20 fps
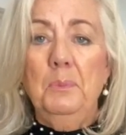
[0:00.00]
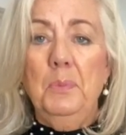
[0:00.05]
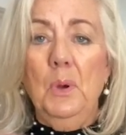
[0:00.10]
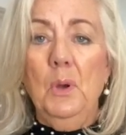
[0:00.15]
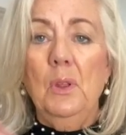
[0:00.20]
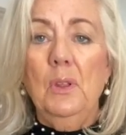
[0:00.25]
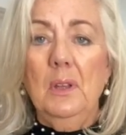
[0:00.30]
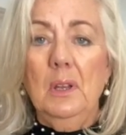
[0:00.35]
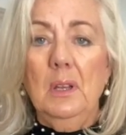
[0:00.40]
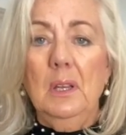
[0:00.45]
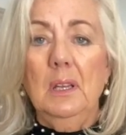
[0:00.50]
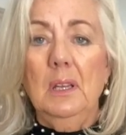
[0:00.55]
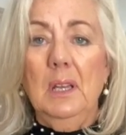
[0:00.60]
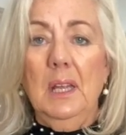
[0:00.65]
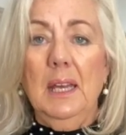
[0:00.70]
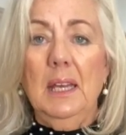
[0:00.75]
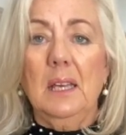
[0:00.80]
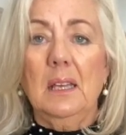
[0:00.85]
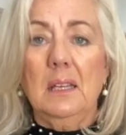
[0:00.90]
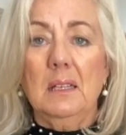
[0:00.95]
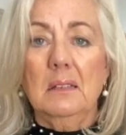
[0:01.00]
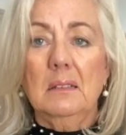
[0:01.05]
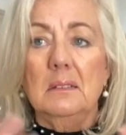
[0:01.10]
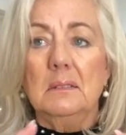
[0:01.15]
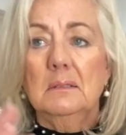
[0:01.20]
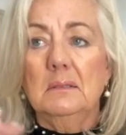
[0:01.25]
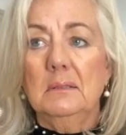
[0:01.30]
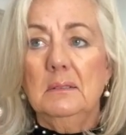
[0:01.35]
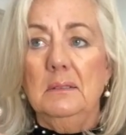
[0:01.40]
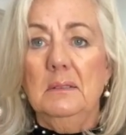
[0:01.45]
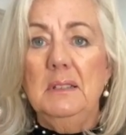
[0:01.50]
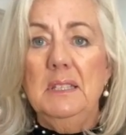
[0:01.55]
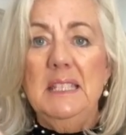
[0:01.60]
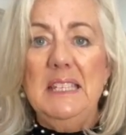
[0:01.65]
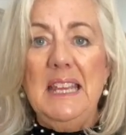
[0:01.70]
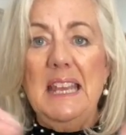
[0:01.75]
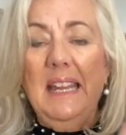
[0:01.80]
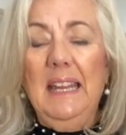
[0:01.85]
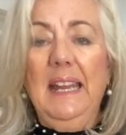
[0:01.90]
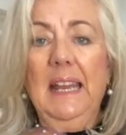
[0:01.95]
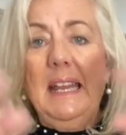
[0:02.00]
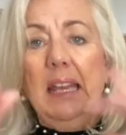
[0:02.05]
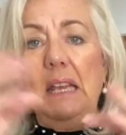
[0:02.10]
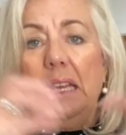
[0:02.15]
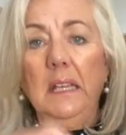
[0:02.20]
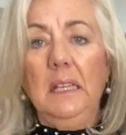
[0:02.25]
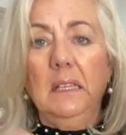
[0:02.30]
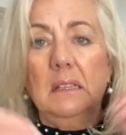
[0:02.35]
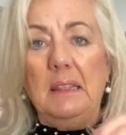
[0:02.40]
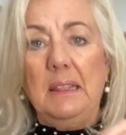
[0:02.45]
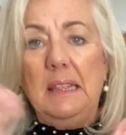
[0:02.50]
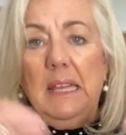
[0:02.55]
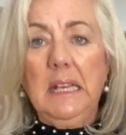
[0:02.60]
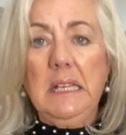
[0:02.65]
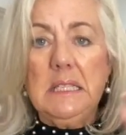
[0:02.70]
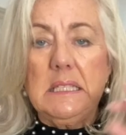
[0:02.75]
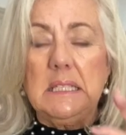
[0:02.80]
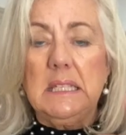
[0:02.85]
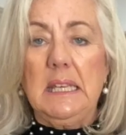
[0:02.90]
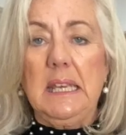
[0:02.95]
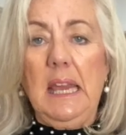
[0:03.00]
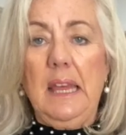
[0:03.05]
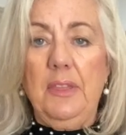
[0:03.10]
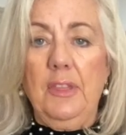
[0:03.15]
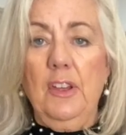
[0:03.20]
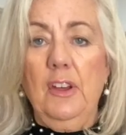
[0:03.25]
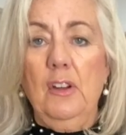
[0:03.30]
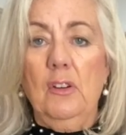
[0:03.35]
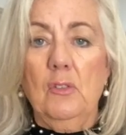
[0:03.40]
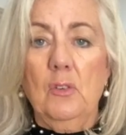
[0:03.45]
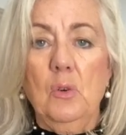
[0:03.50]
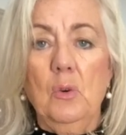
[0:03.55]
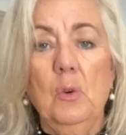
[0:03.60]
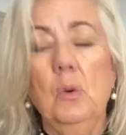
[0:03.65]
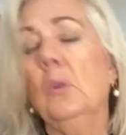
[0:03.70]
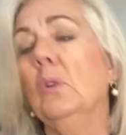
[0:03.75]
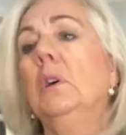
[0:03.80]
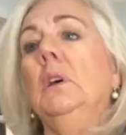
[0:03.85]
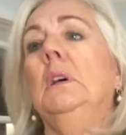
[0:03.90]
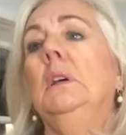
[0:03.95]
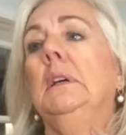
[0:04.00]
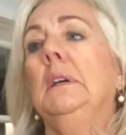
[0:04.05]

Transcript: put like DNA things together or